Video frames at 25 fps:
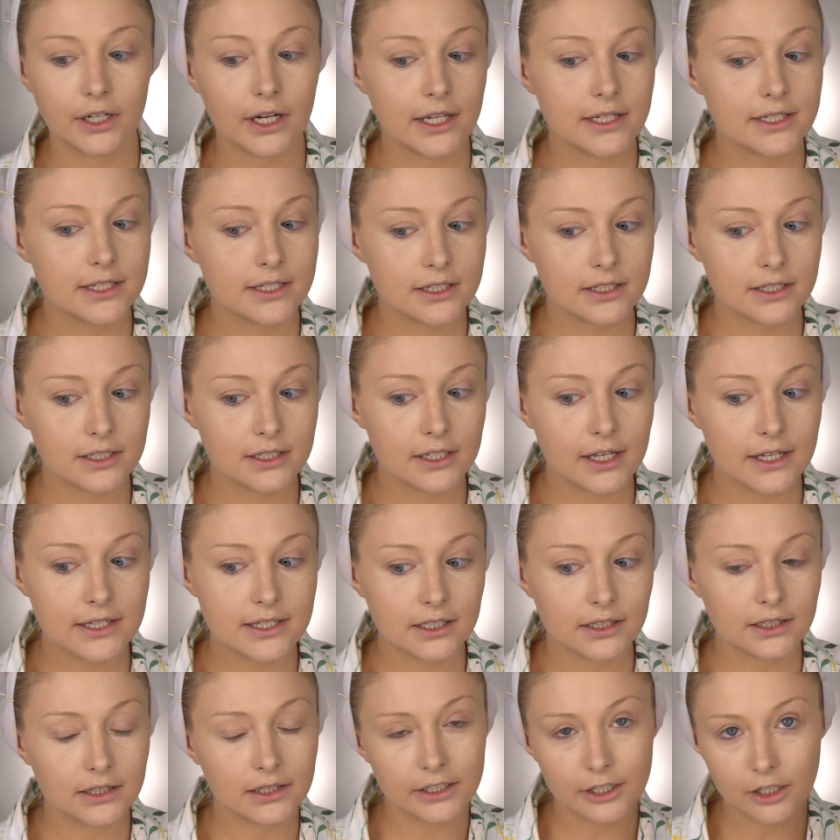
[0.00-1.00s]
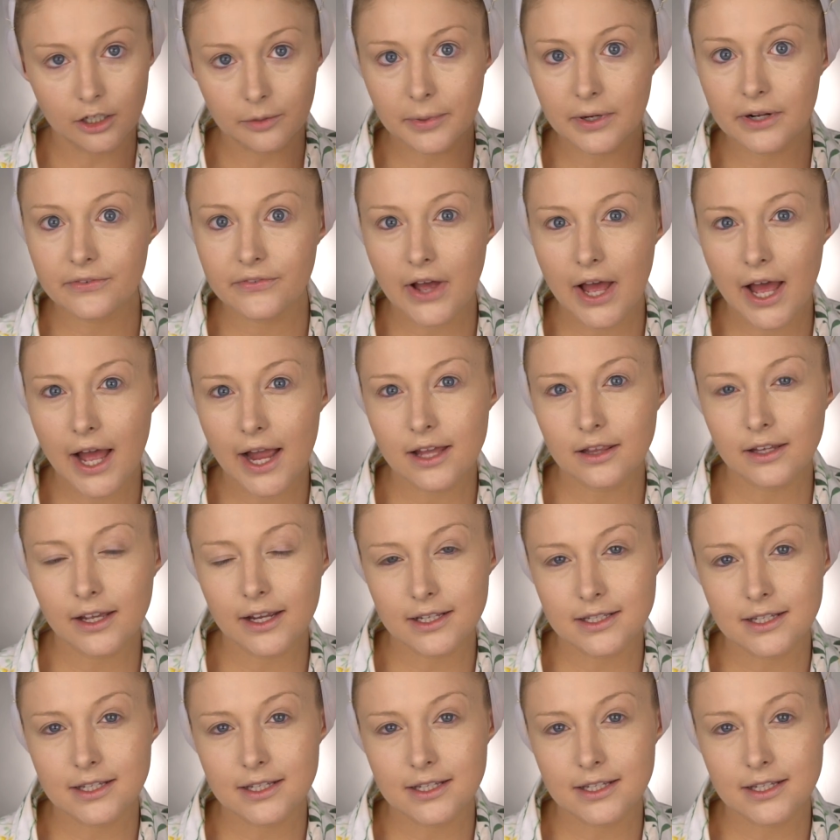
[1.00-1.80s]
It's a little bit of a highlight.